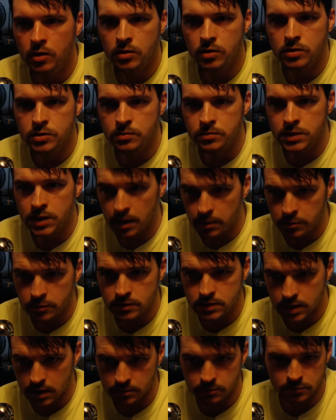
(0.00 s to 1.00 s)

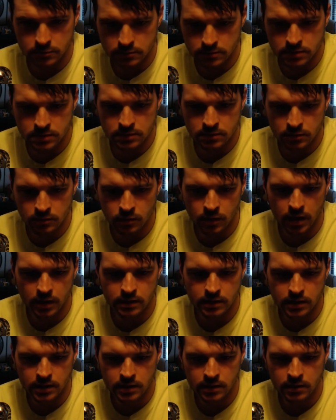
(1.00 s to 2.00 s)
double-doubles throughout
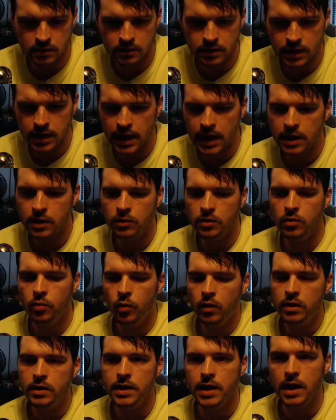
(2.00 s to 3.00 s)
the year, and he had only
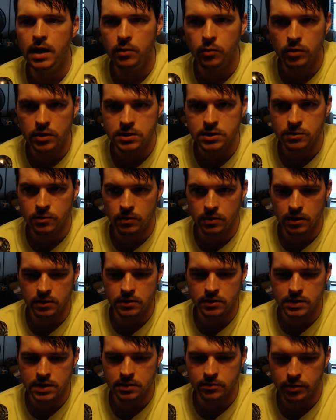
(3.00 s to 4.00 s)
1 game where he scored under
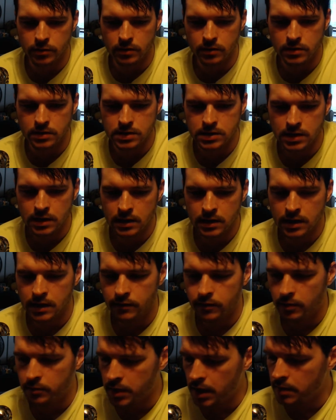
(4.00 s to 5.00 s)
10 points, and if
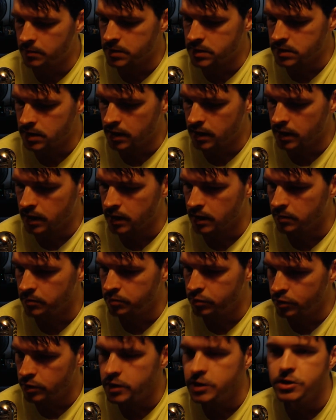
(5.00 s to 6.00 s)
I'm not mistaken, I'm
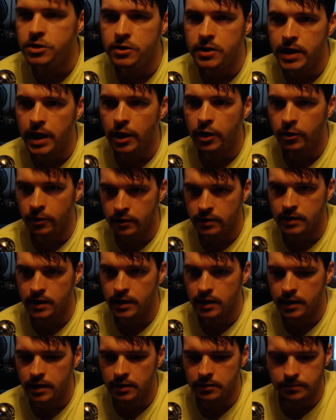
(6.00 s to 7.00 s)
pretty sure he got hurt in that
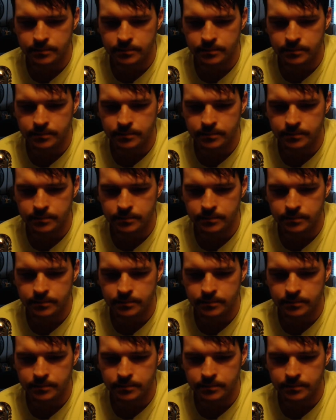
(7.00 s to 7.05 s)
game.